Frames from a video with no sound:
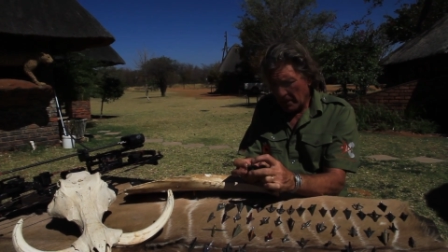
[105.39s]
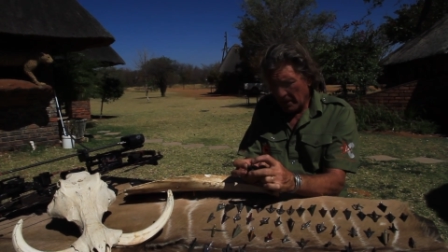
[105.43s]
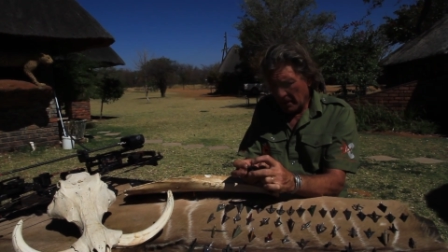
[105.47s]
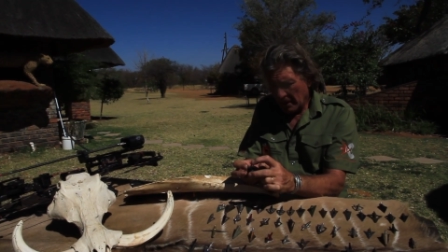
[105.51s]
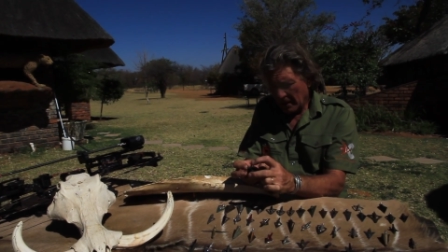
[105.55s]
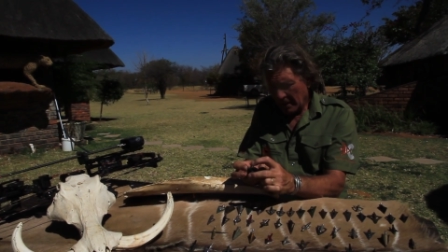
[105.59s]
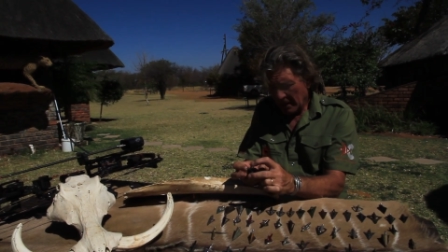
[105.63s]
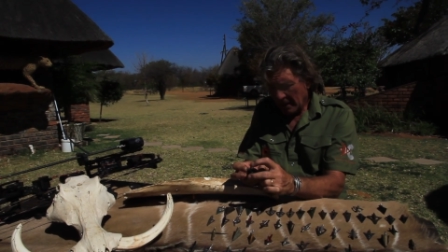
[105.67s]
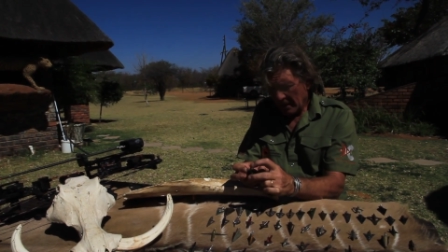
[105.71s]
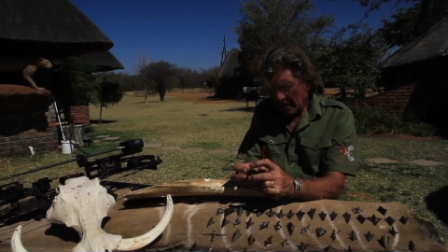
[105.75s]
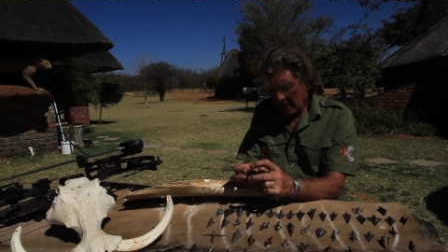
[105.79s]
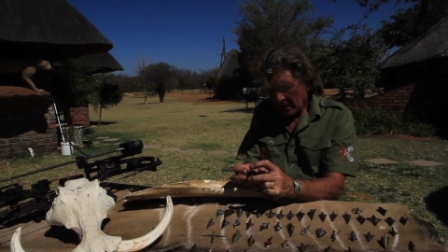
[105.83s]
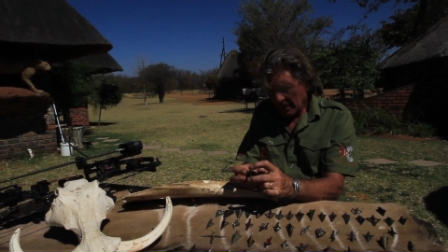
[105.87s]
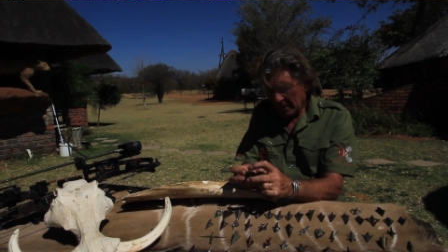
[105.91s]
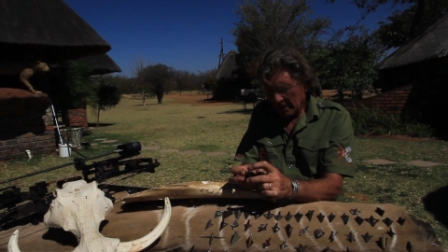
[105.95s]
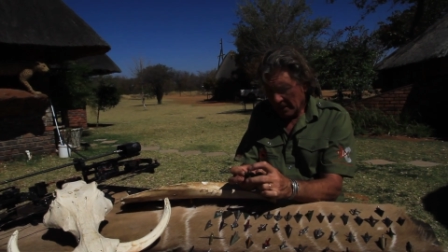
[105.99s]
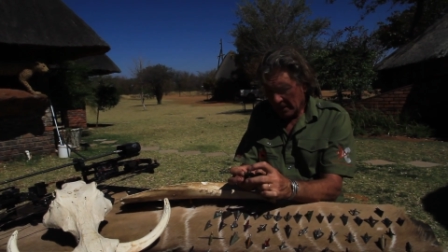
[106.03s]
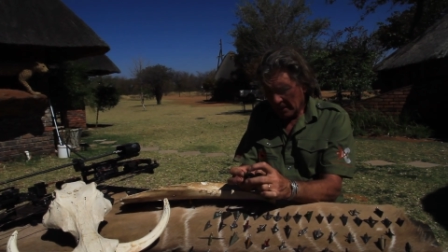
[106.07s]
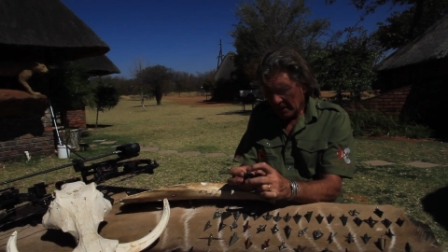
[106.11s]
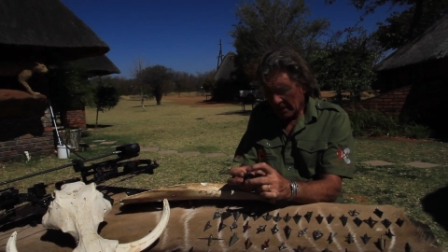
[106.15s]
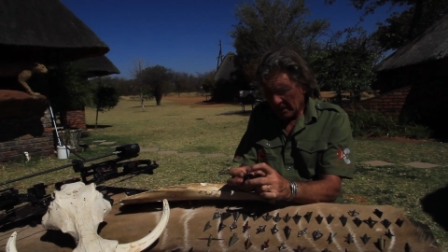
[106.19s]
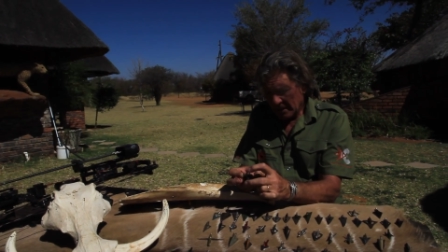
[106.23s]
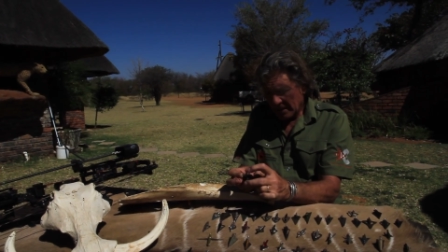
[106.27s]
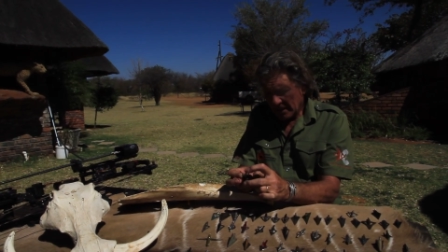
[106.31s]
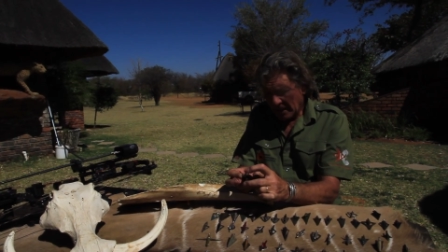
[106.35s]

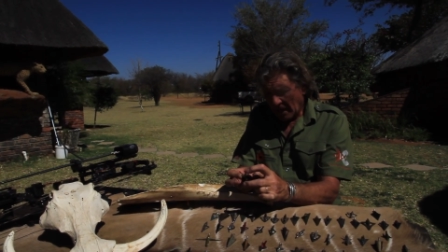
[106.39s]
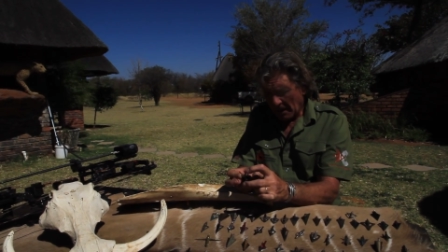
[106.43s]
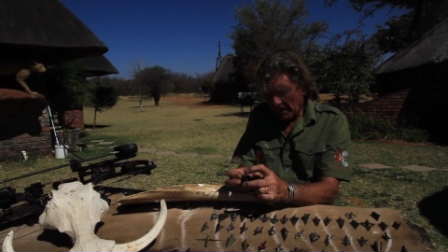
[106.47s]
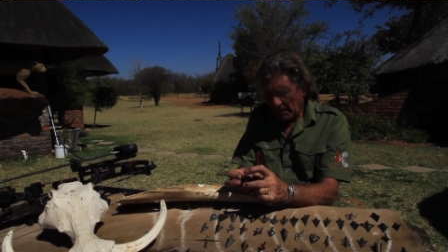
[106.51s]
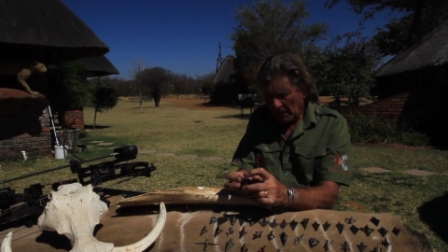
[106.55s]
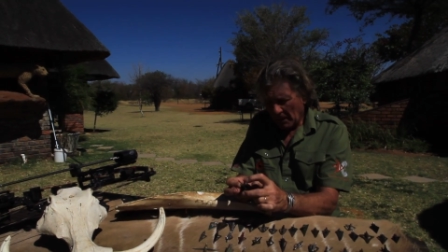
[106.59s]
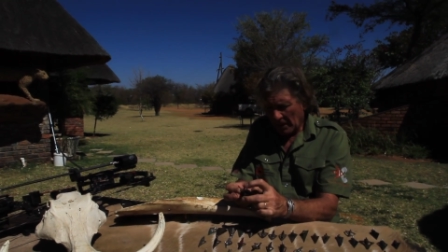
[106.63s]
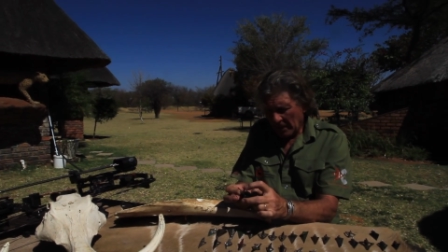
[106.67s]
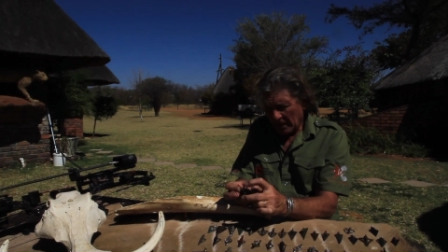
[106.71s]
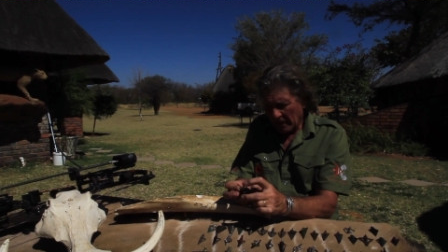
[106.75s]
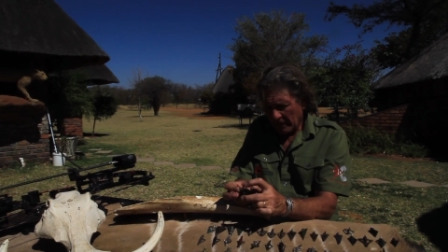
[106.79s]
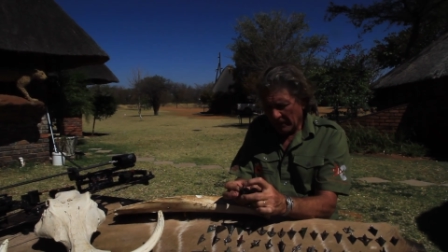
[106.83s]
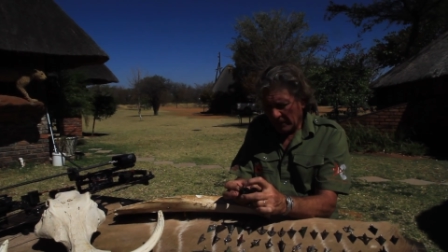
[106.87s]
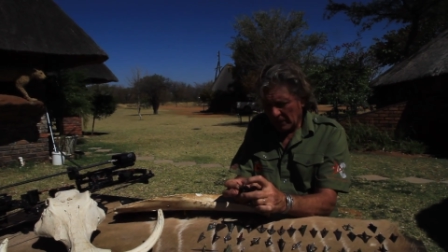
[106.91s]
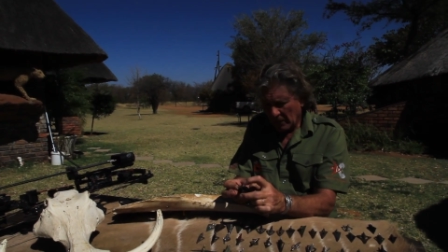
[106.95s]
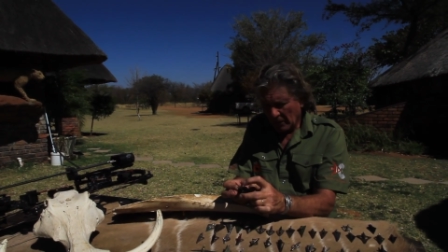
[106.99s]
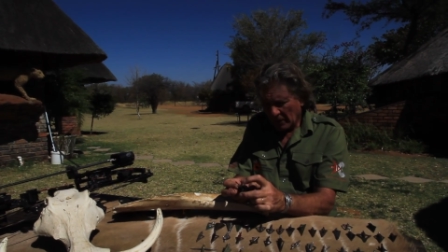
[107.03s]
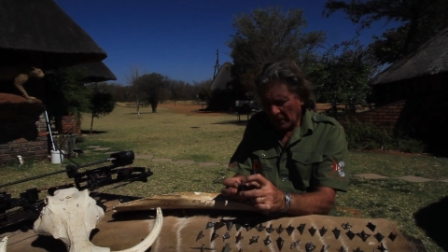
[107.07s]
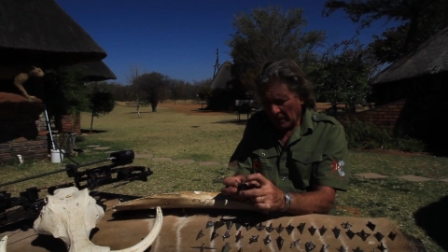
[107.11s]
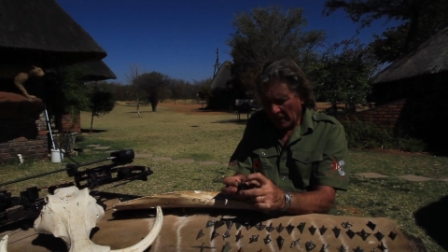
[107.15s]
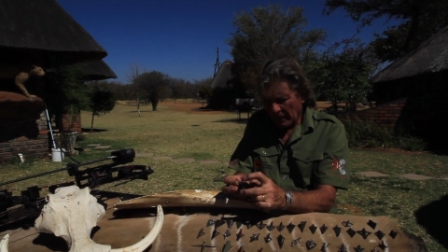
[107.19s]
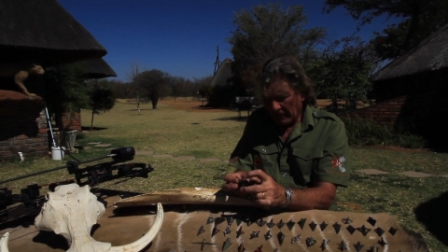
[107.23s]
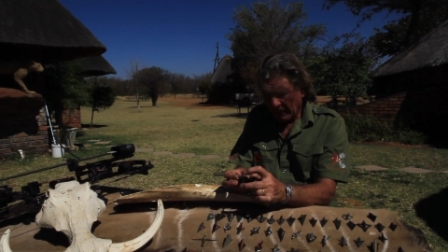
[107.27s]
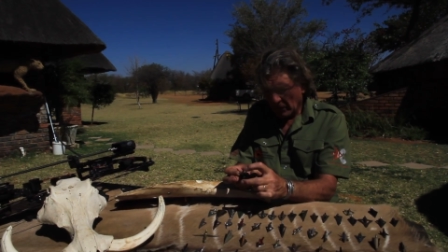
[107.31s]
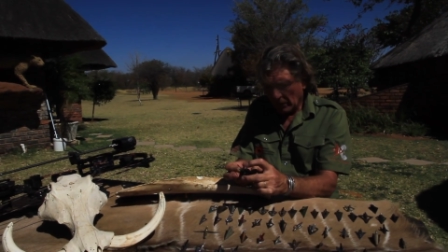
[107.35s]
the scapula even,
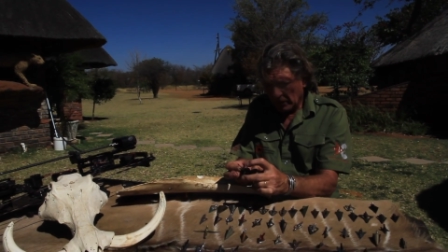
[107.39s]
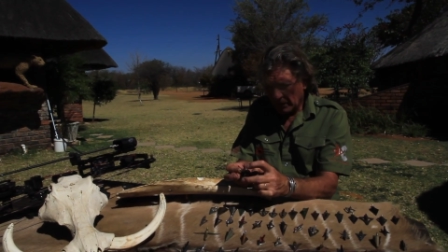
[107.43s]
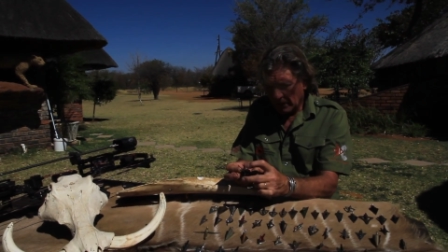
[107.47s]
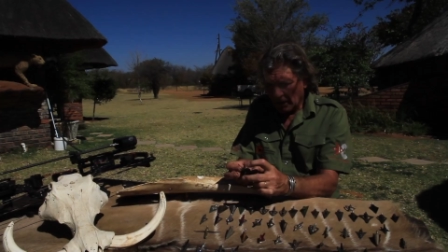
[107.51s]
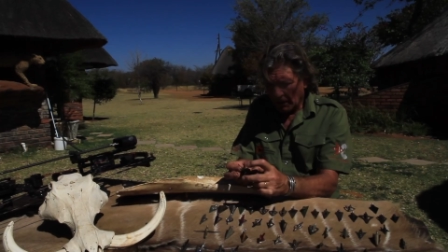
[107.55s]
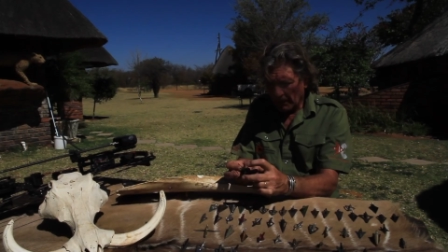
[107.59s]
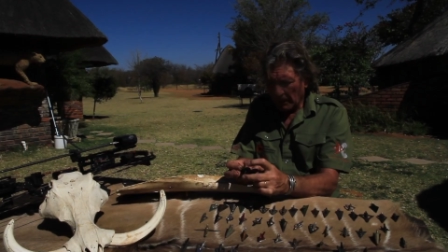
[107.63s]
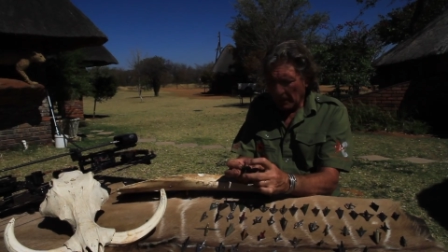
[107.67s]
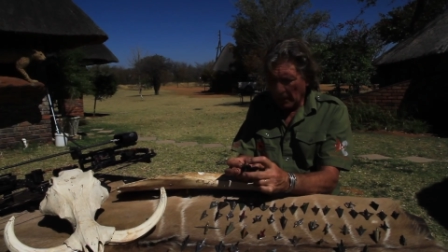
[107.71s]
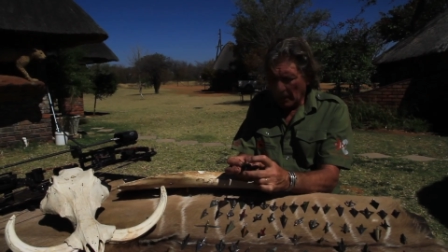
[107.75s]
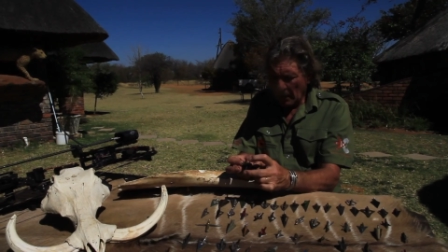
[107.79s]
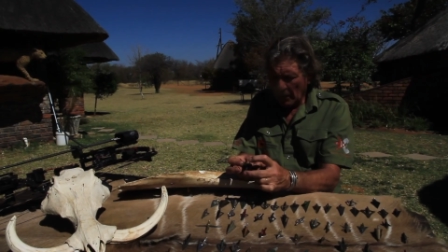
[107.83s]
you're going to knock down.